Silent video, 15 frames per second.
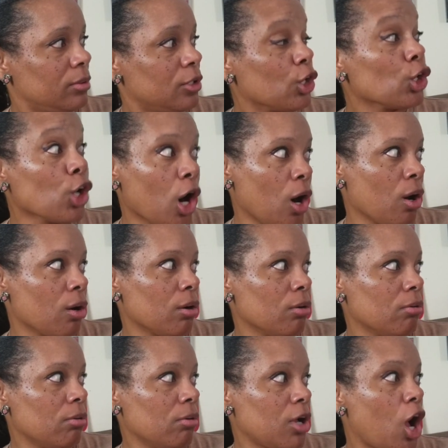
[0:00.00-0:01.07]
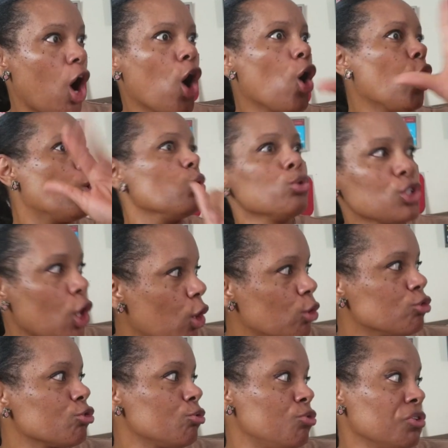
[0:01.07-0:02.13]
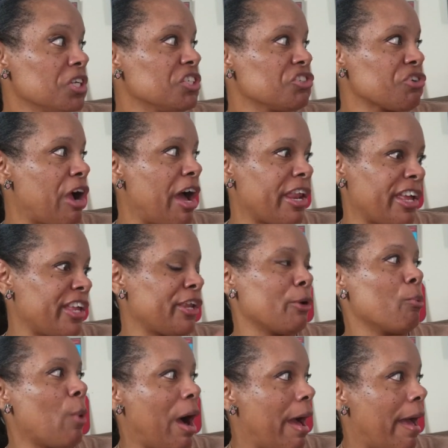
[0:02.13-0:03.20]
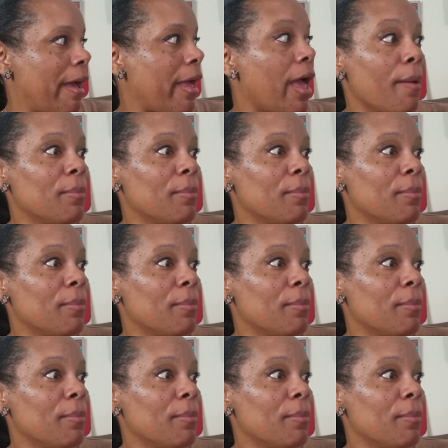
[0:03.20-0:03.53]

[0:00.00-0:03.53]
girl, who told you you can try that and why?